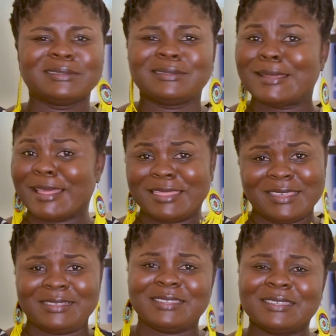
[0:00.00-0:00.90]
they had
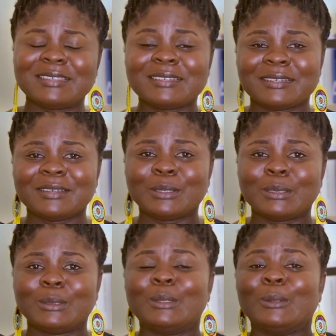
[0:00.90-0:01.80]
this.
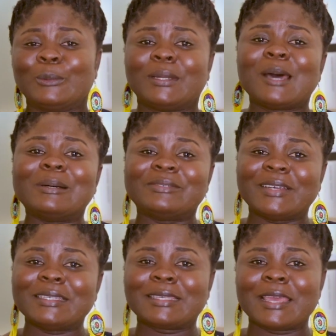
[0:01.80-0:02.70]
Well, that was
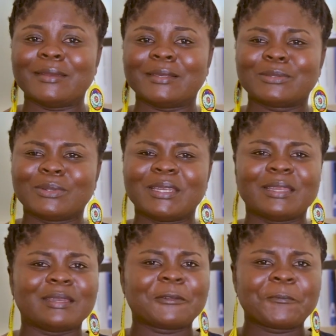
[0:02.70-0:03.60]
very scary. So
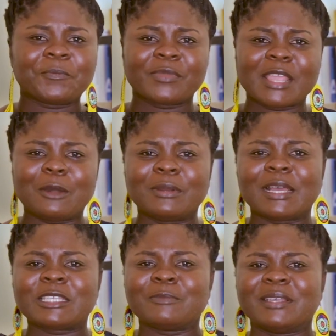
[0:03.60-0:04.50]
then I would
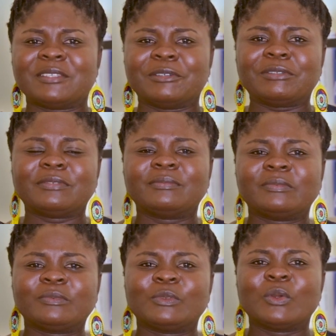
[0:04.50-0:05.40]
ask myself,
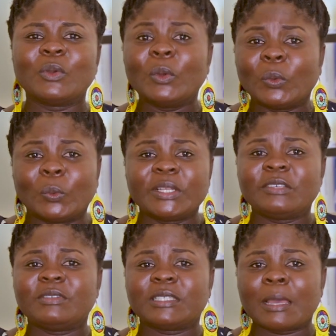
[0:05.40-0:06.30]
what
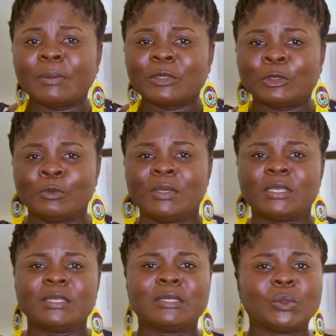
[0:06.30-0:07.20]
if this happens to
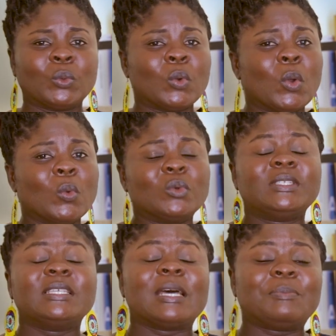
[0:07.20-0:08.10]
me? Would
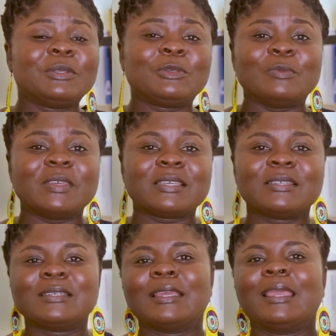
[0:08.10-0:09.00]
this happen to me?
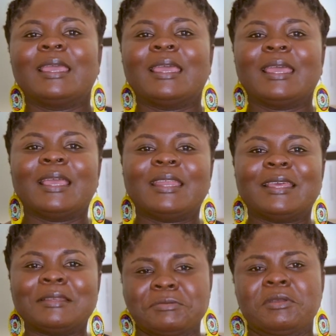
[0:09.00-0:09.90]
And
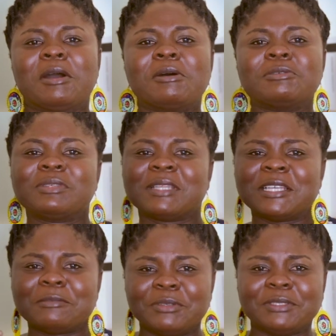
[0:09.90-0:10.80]
then I also
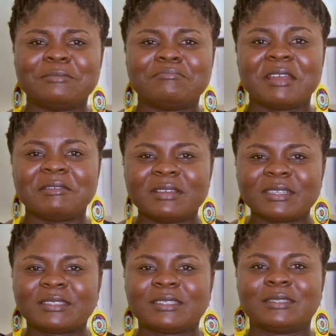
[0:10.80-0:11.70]
started building barriers.